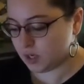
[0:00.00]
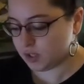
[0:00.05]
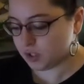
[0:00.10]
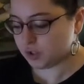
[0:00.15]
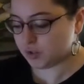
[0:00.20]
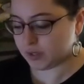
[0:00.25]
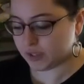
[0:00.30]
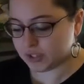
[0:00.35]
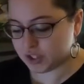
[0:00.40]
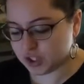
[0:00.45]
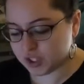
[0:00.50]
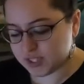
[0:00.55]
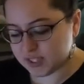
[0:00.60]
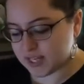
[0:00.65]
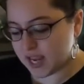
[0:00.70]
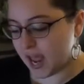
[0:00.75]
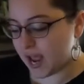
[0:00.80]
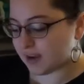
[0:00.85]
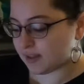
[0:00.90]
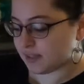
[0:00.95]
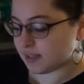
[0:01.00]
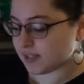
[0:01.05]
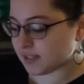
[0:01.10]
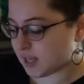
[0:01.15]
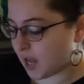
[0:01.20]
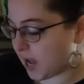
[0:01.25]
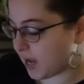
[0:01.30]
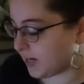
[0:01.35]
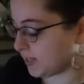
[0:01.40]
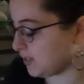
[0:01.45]
So I just tack the
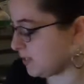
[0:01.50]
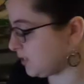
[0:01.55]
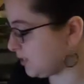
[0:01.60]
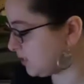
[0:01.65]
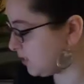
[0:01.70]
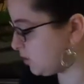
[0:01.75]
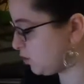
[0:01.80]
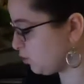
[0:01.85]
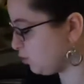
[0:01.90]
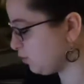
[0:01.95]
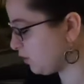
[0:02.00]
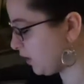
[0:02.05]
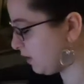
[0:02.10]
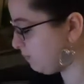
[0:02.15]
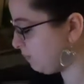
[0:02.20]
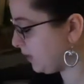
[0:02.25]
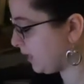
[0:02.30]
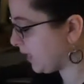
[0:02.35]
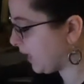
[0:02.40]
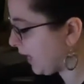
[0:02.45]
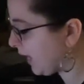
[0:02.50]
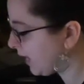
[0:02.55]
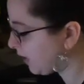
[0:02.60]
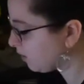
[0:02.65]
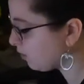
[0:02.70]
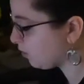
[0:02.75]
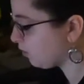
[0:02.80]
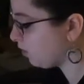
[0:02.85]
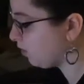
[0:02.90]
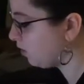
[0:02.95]
sides to give me a handle.